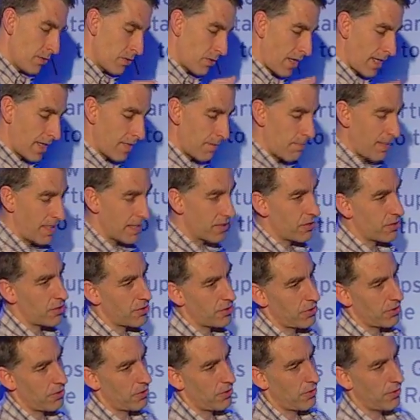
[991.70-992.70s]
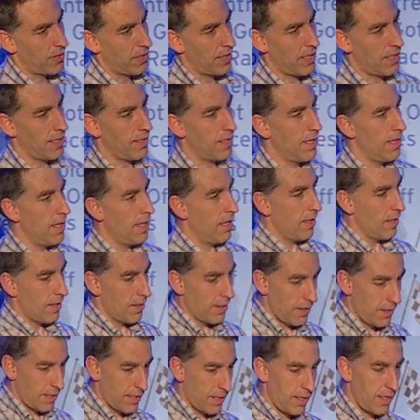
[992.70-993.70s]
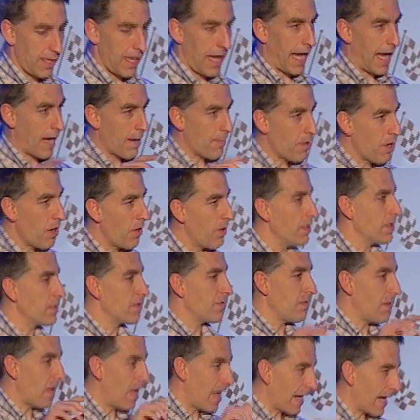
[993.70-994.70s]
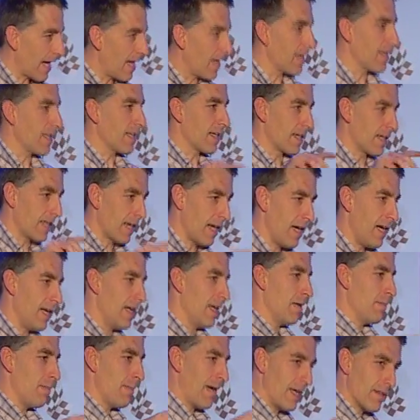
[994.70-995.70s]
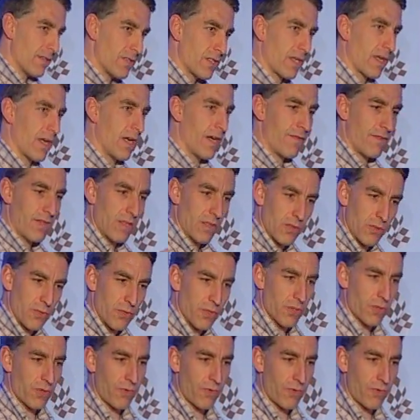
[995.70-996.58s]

trying to make sure that the ammo that's flying out of the gun and bouncing off the lunar